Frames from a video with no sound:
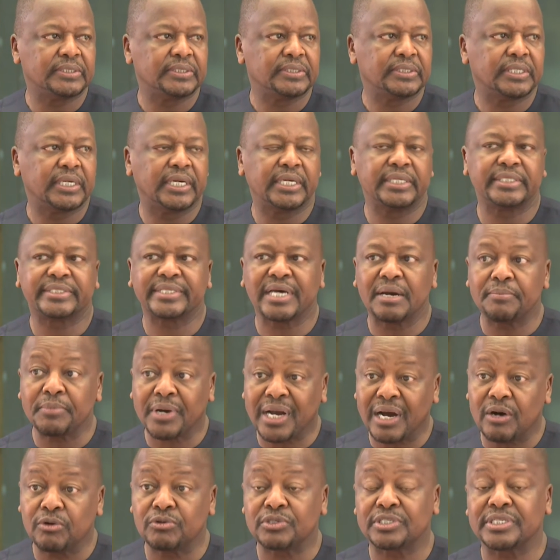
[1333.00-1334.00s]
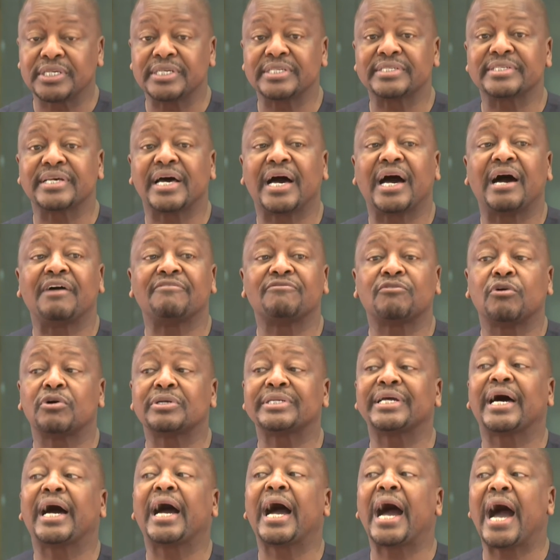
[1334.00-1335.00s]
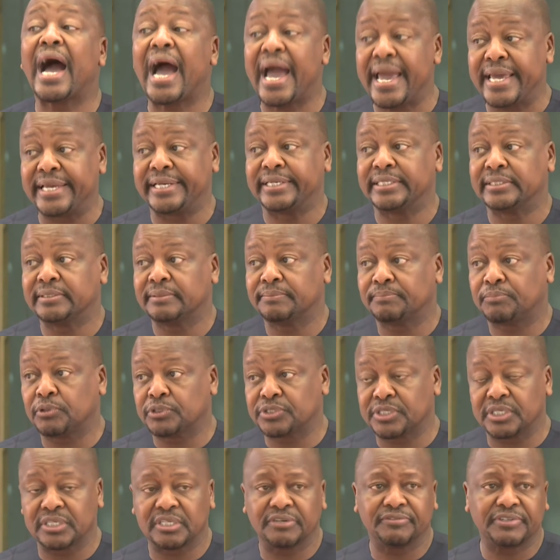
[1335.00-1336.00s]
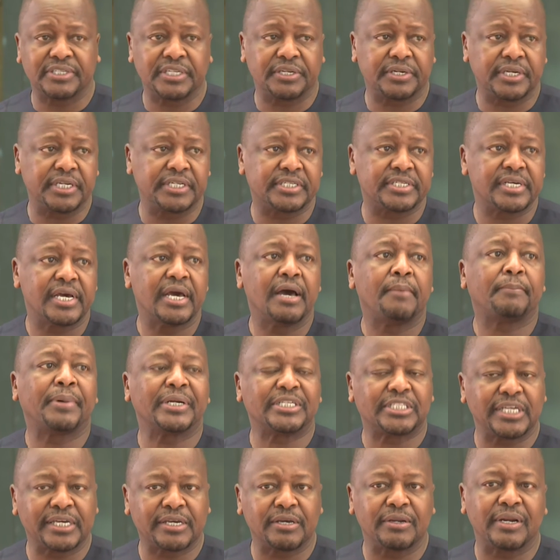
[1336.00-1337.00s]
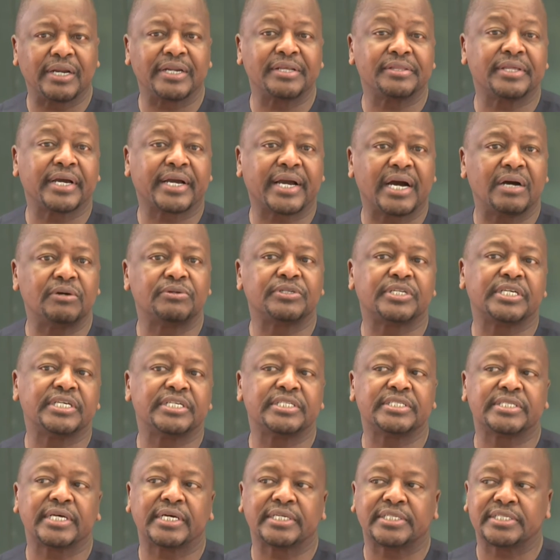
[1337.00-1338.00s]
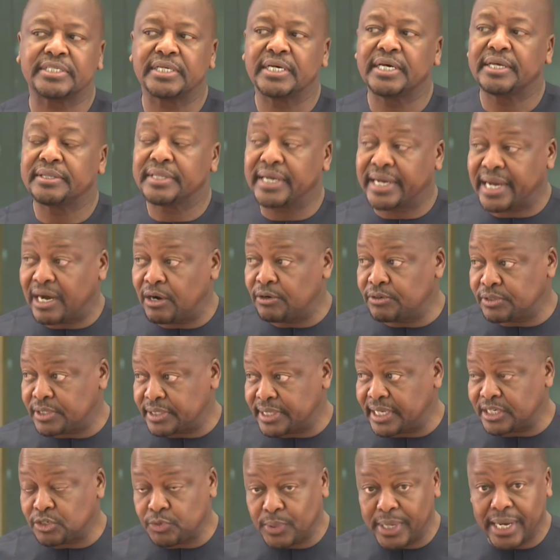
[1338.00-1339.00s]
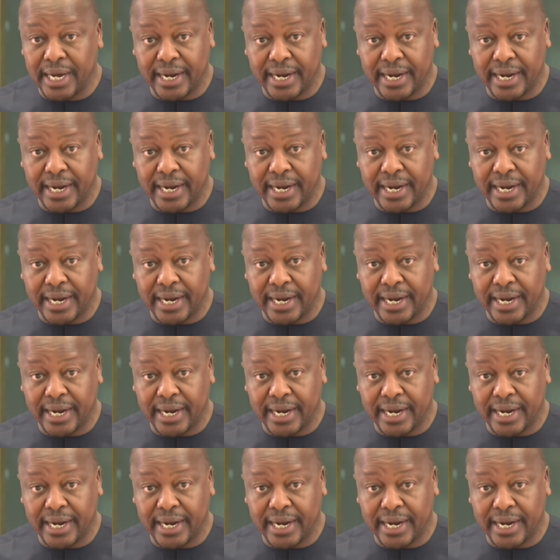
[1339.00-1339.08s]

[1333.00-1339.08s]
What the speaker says: And some counties have got a high positivity rate, particularly the county that we